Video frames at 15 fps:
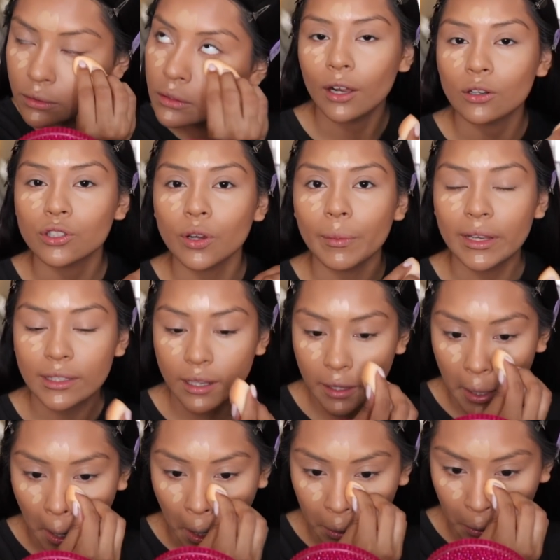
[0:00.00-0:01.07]
It also makes it
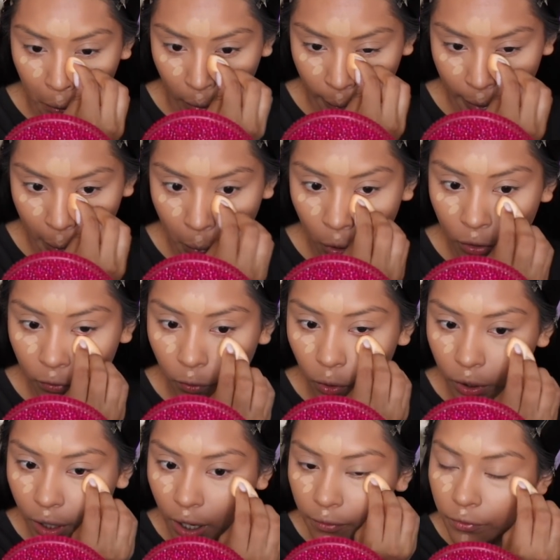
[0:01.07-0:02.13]
like a little bit more full
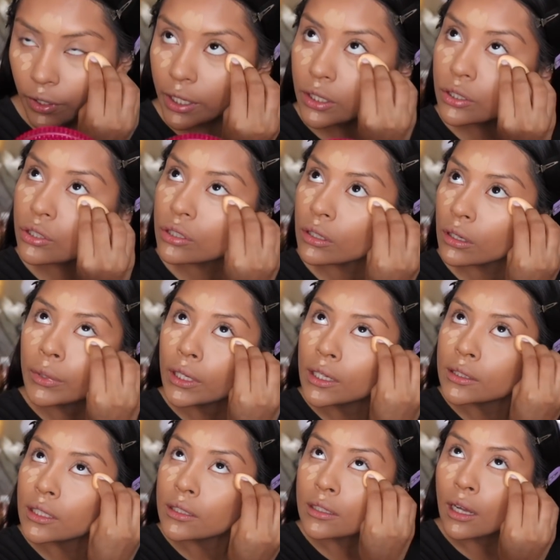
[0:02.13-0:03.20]
coverage
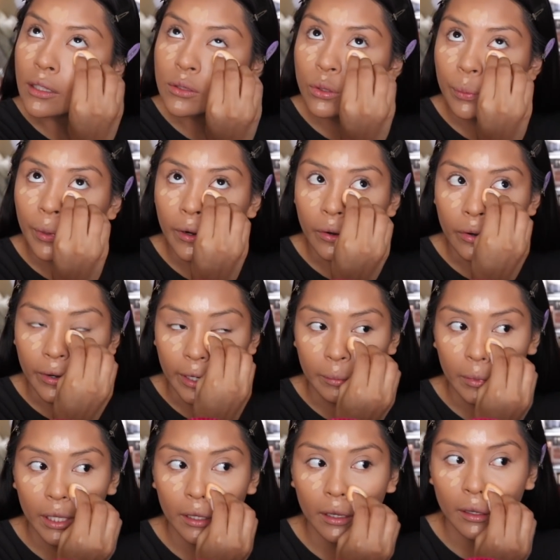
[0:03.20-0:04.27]
because it's not super
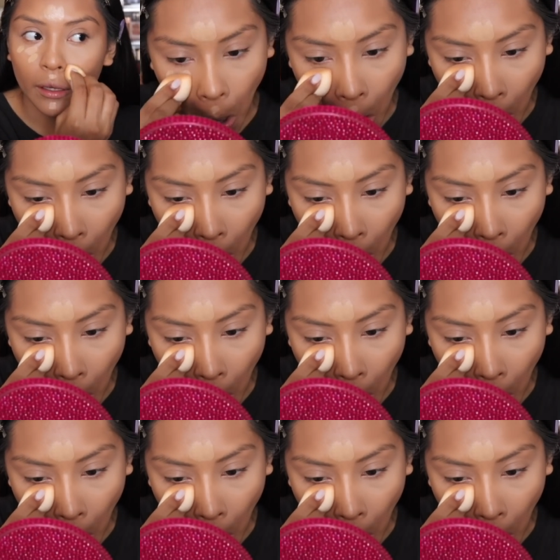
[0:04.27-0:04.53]
creamy.